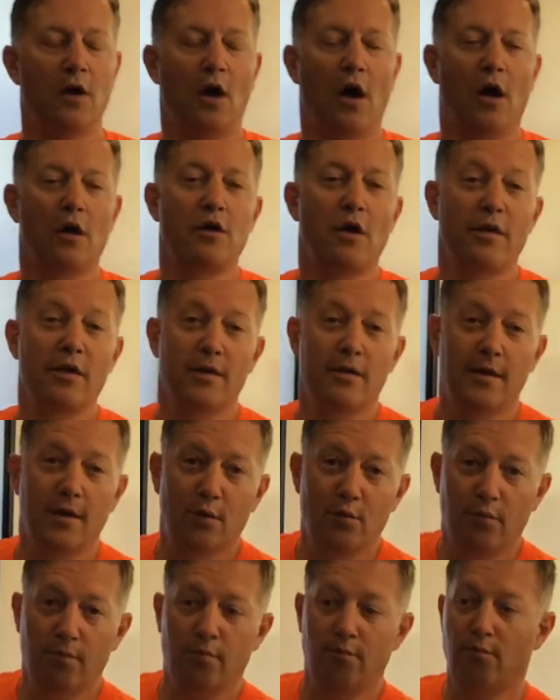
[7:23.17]
Another
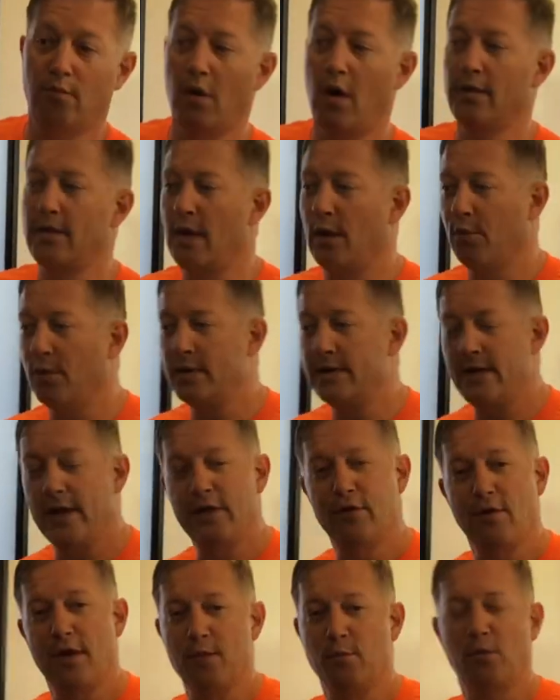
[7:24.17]
thing that we take
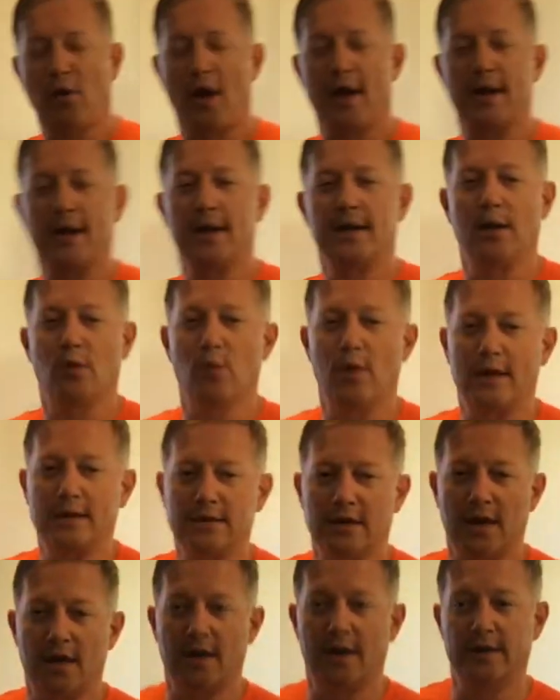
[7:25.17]
great pride in at
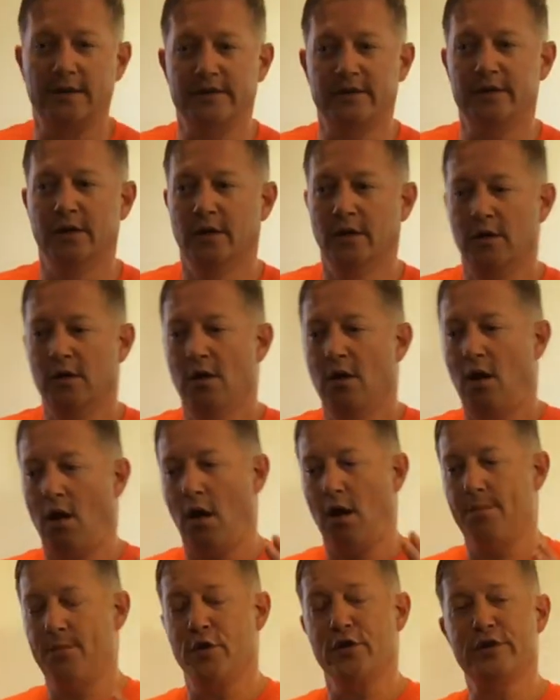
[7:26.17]
Westconn is
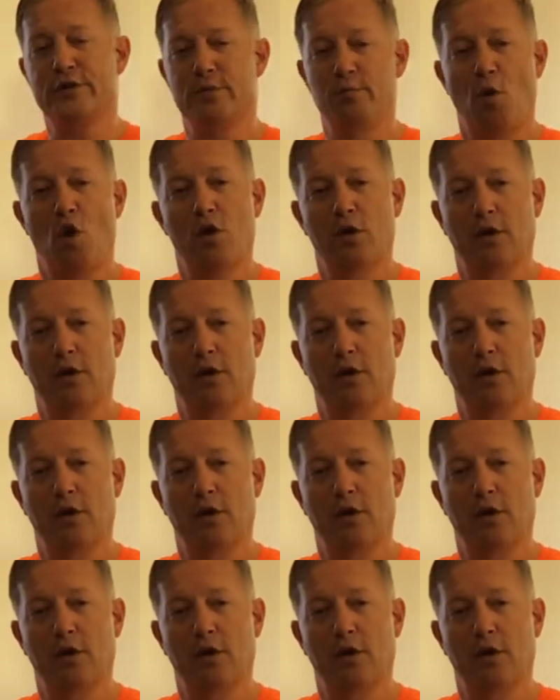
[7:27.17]
the small